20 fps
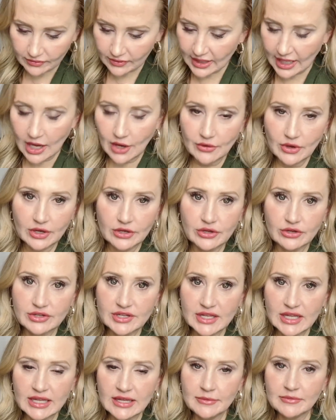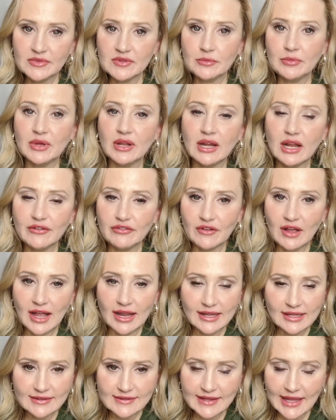Count on your teams. But if
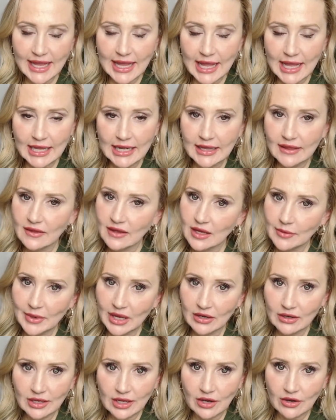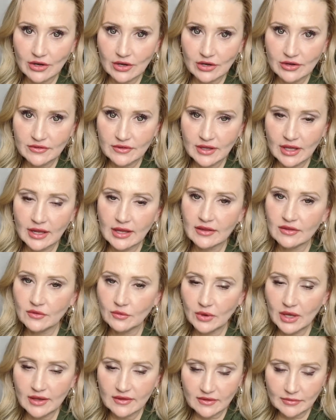I can say anything about ER nursing,
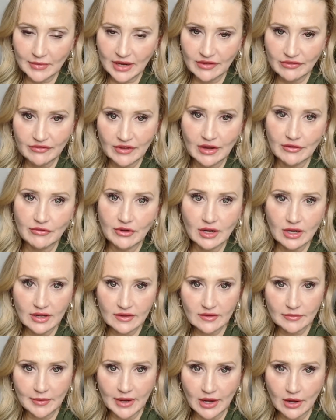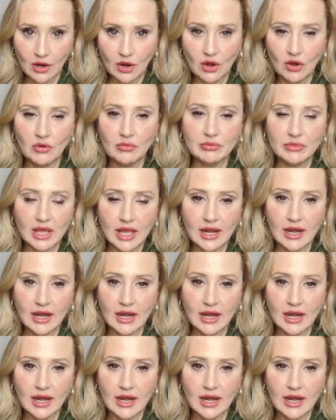it's my favorite. It's my home.